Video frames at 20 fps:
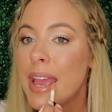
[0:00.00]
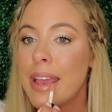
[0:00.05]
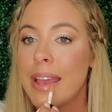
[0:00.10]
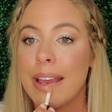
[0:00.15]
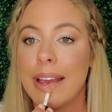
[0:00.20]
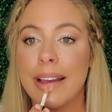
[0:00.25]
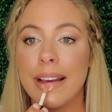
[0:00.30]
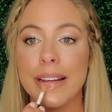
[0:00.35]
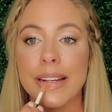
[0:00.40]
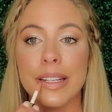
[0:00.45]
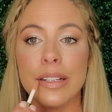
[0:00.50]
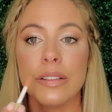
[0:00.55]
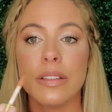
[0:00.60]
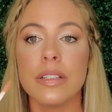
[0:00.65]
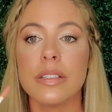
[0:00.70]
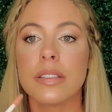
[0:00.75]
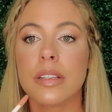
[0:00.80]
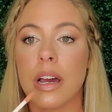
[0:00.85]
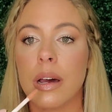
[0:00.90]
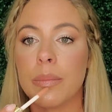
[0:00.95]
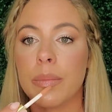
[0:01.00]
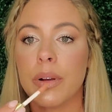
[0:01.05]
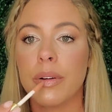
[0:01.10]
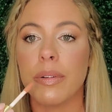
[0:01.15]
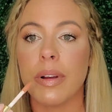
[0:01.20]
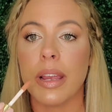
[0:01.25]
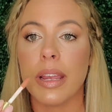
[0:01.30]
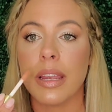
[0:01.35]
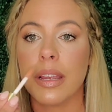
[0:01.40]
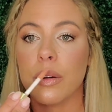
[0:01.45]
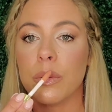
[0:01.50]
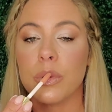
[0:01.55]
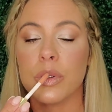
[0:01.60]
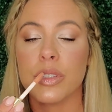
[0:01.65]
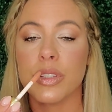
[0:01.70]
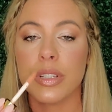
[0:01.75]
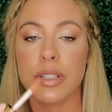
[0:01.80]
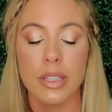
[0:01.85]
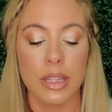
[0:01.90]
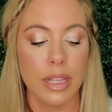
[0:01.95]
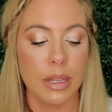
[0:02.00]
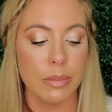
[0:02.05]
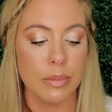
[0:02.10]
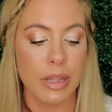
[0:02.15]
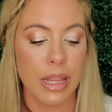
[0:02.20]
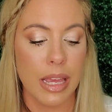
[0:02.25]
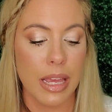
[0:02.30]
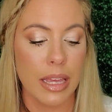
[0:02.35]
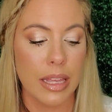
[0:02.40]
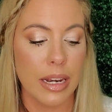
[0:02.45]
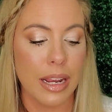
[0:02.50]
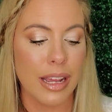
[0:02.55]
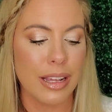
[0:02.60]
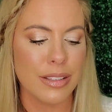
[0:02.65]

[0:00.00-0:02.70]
I did this combo right here with just lip line.